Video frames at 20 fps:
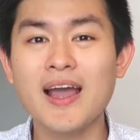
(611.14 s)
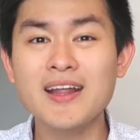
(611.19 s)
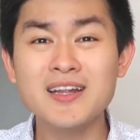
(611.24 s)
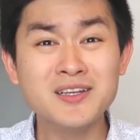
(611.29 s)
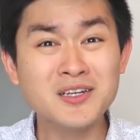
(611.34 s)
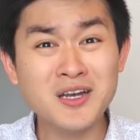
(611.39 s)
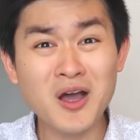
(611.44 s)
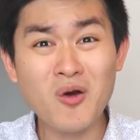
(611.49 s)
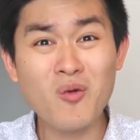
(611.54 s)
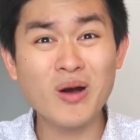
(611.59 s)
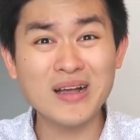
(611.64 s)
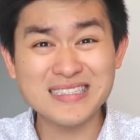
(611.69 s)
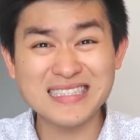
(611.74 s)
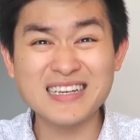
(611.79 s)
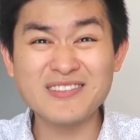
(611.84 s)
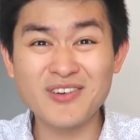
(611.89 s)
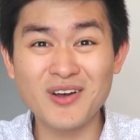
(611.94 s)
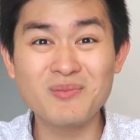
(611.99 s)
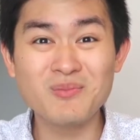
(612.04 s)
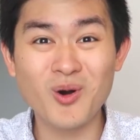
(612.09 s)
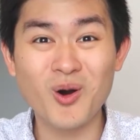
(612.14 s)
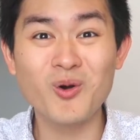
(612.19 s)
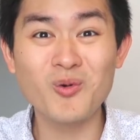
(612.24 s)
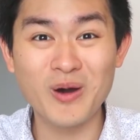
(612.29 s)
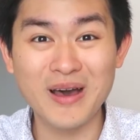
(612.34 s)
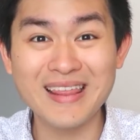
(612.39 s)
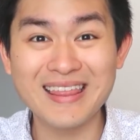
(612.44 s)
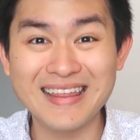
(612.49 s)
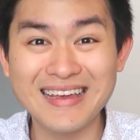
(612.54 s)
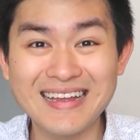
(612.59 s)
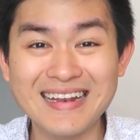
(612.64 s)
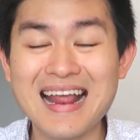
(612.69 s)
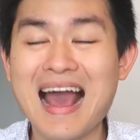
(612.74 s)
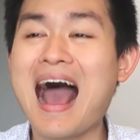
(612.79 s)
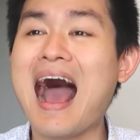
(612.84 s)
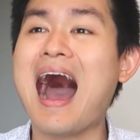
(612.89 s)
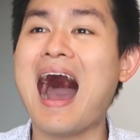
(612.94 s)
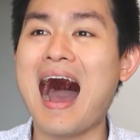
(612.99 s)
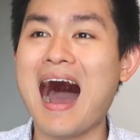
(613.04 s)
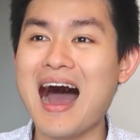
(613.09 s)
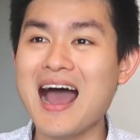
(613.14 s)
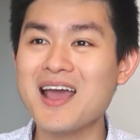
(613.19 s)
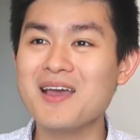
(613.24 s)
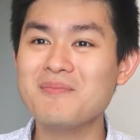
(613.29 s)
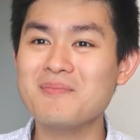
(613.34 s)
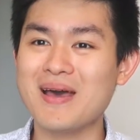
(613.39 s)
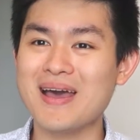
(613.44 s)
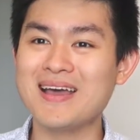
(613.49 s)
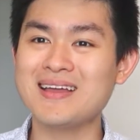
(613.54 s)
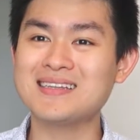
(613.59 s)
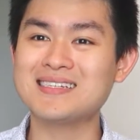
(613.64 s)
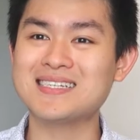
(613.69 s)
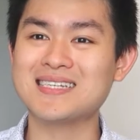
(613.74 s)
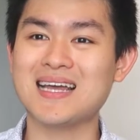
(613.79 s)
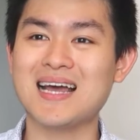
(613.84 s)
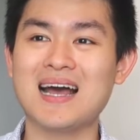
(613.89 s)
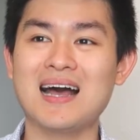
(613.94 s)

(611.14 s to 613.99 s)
And you know what's even more worth it? I met